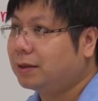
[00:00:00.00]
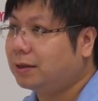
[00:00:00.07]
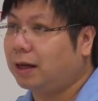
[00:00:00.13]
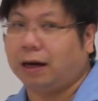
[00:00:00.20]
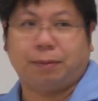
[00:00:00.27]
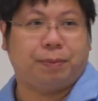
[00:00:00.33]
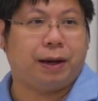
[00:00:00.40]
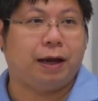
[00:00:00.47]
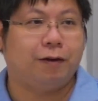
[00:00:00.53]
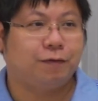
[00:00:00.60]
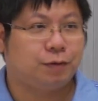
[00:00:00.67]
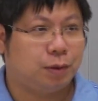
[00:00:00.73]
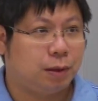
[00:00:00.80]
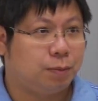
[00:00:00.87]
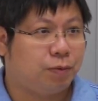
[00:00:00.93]
They are a pair
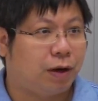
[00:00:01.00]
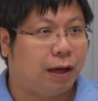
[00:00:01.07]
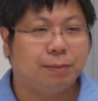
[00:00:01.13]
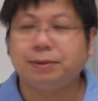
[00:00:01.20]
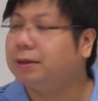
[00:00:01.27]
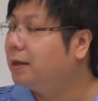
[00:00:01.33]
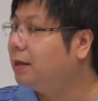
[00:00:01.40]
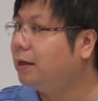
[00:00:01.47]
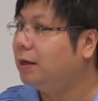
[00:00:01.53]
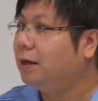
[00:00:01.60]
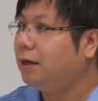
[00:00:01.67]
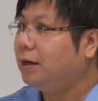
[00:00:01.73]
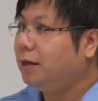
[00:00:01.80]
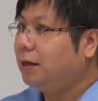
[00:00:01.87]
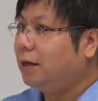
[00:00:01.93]
of twin primes.
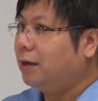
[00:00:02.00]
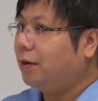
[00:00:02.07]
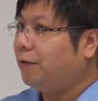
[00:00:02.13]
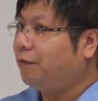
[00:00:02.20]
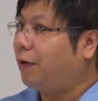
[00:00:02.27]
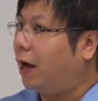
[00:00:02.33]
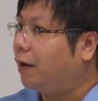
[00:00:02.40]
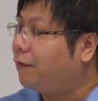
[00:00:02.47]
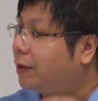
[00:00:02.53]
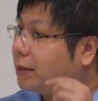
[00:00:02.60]
5